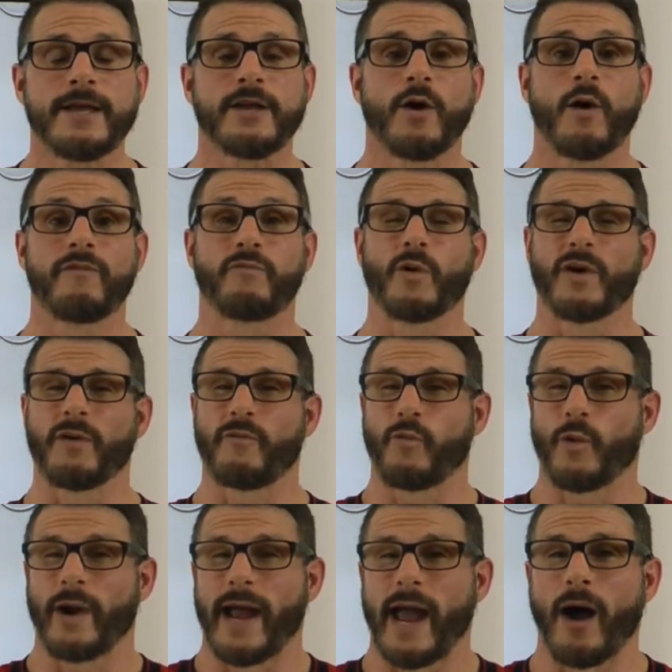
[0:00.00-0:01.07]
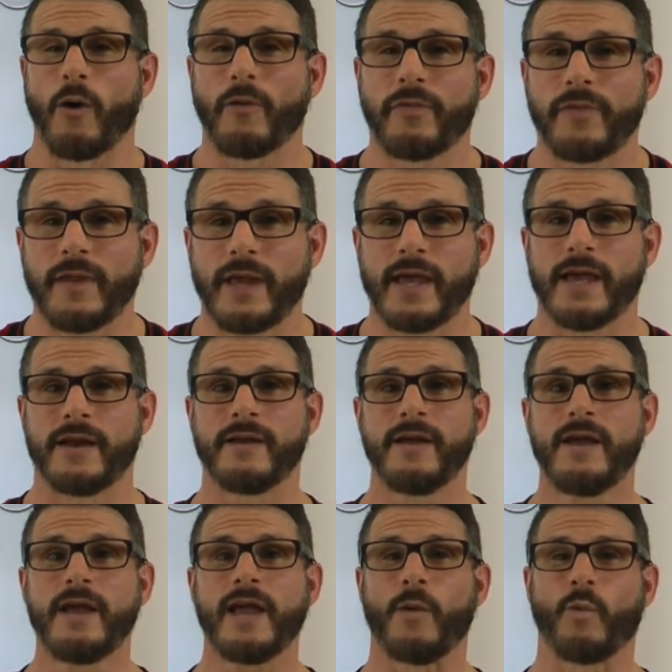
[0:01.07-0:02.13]
if we're healthy and
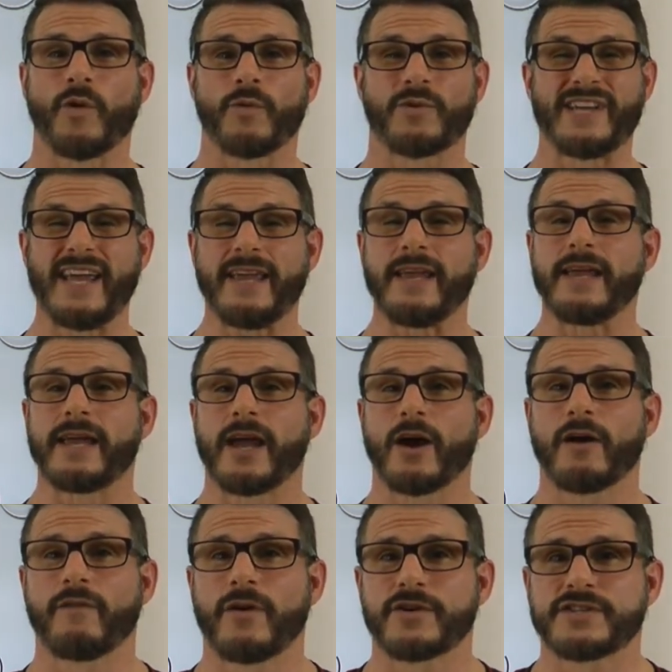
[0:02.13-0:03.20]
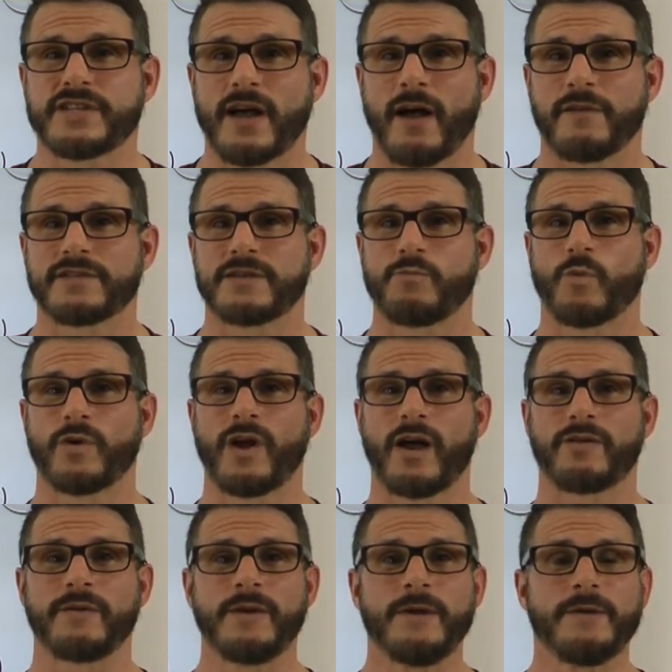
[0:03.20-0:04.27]
we're taking care of ourselves and we're
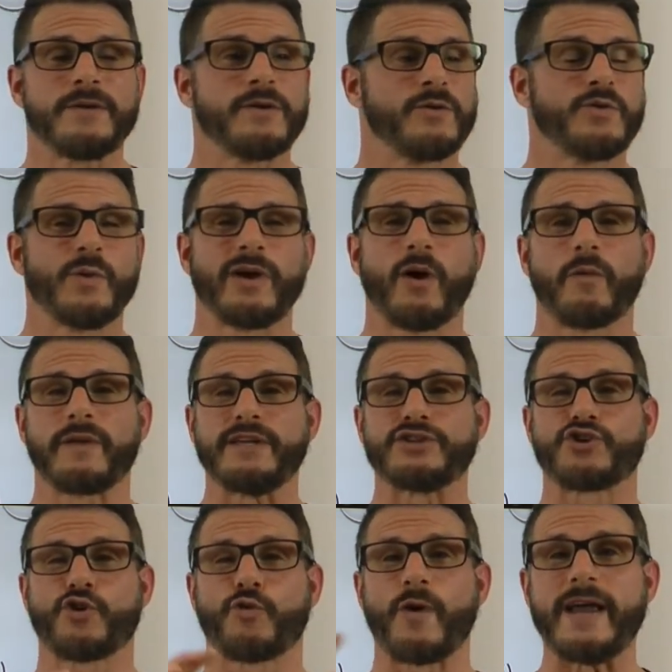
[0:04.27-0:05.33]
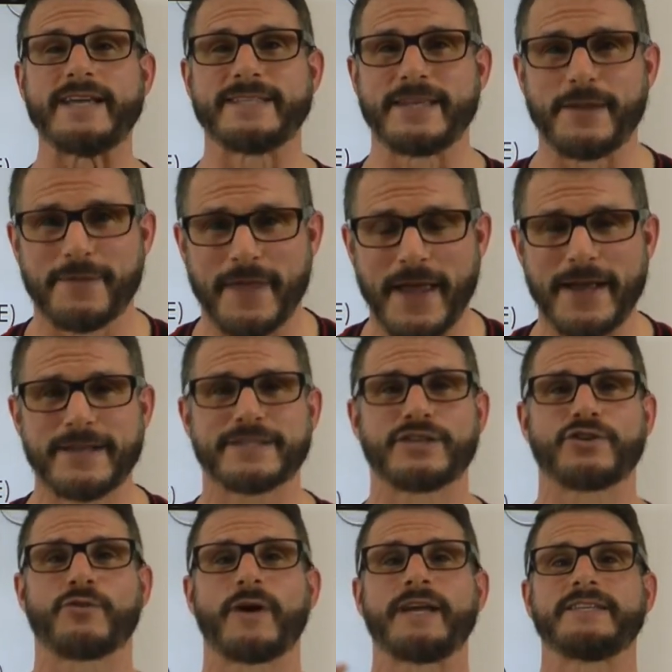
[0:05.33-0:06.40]
not doing all these crazy things
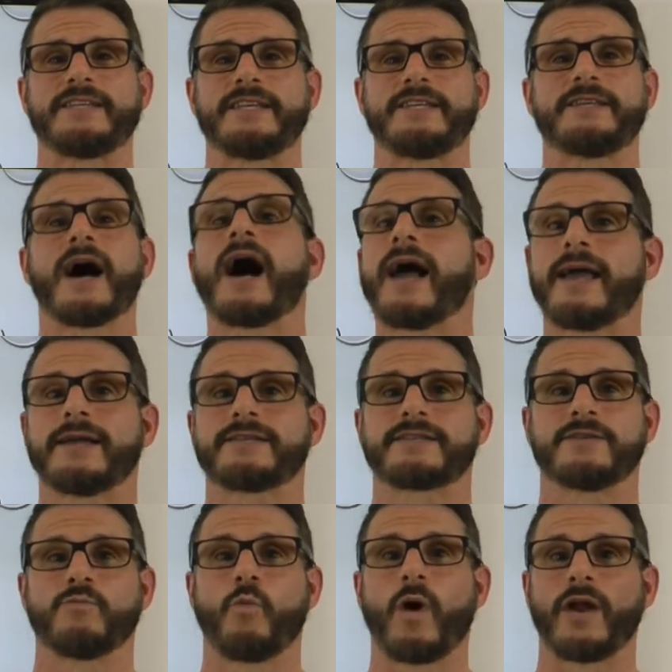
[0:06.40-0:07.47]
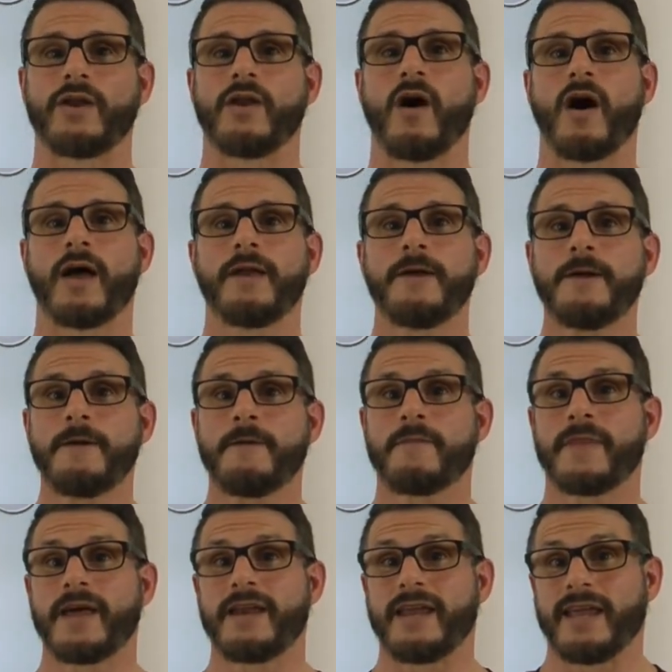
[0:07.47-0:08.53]
and crazy diets and whatnot,
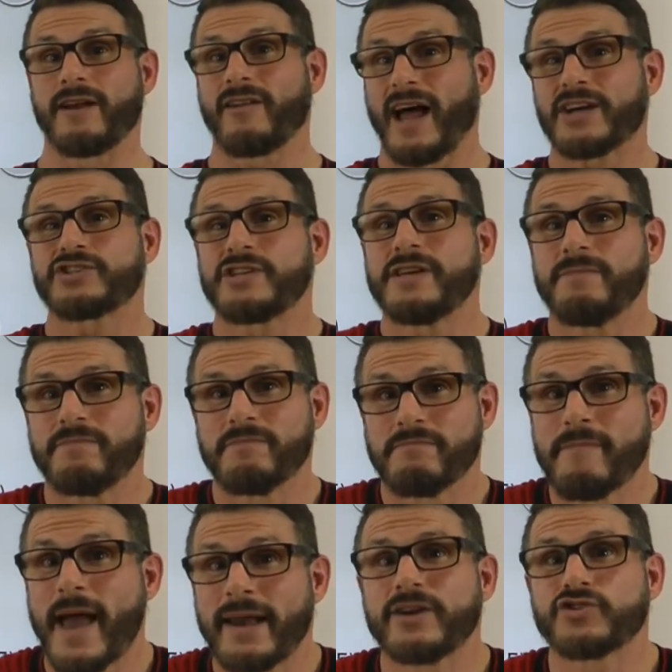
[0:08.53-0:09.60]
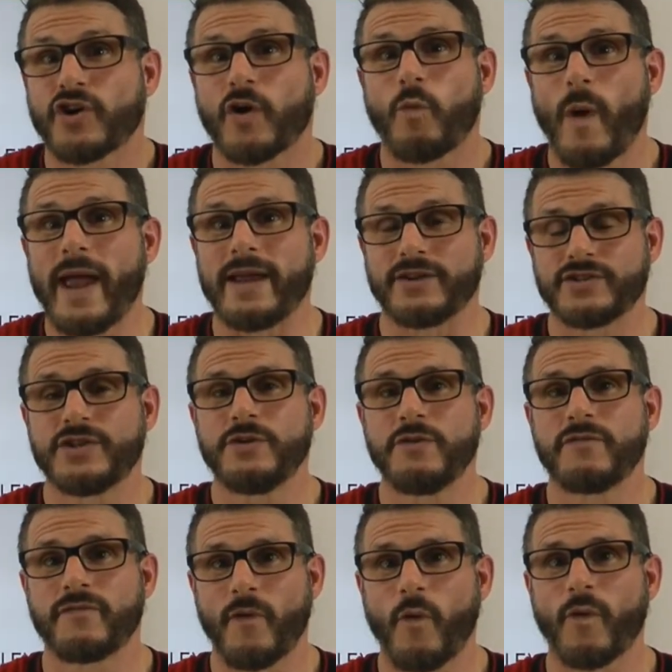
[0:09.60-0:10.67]
then it'll actually manage our weight too
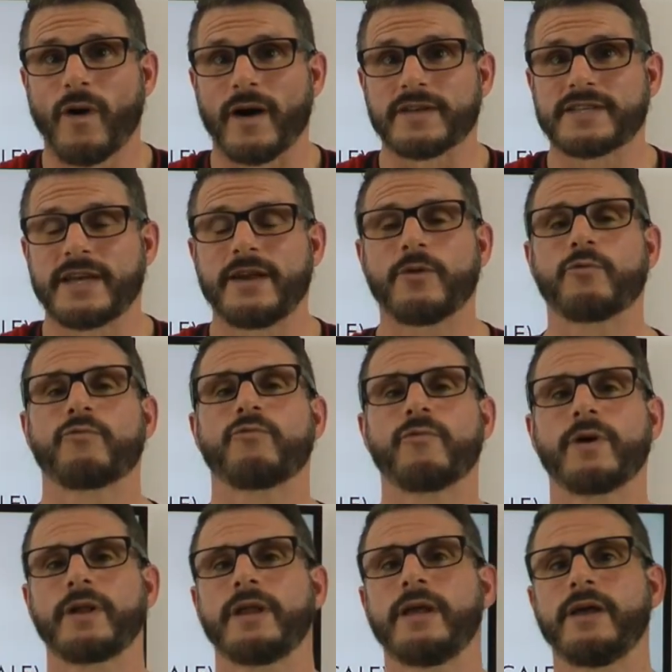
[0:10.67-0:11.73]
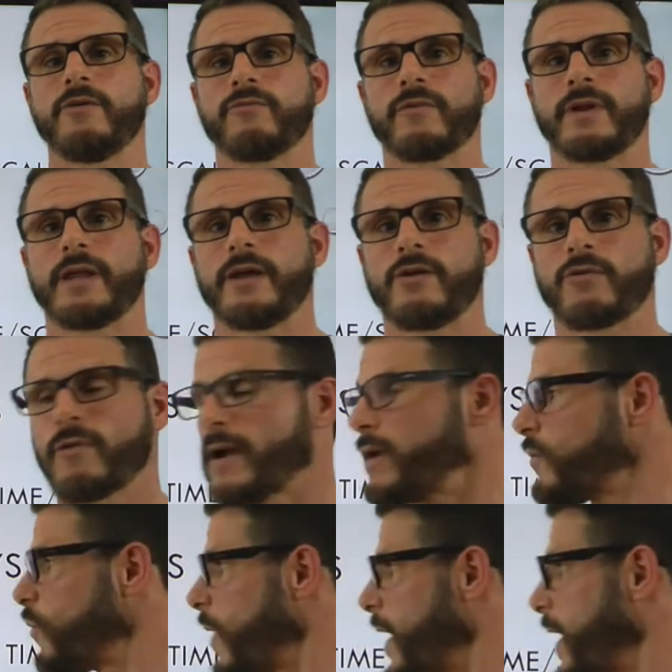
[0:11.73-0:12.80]
for us in a really, really
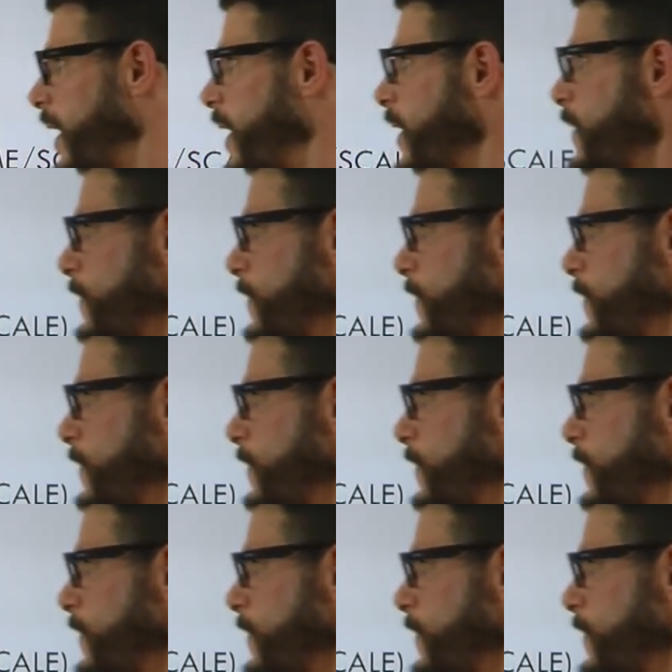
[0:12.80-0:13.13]
great way.